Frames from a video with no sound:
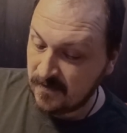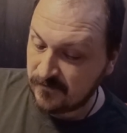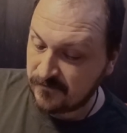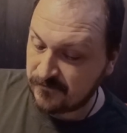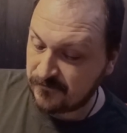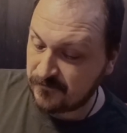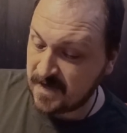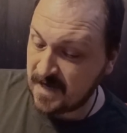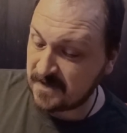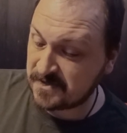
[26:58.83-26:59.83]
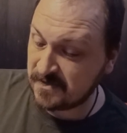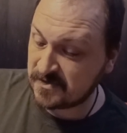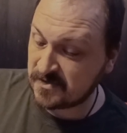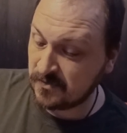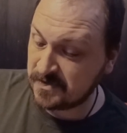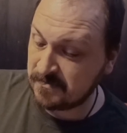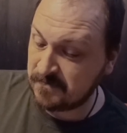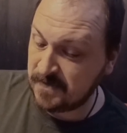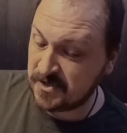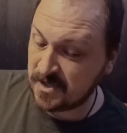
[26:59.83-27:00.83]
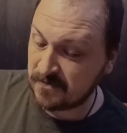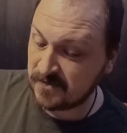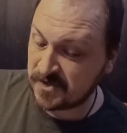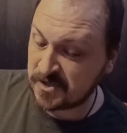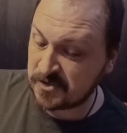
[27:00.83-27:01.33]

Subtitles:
freak accidents caused him to be jailed and suspended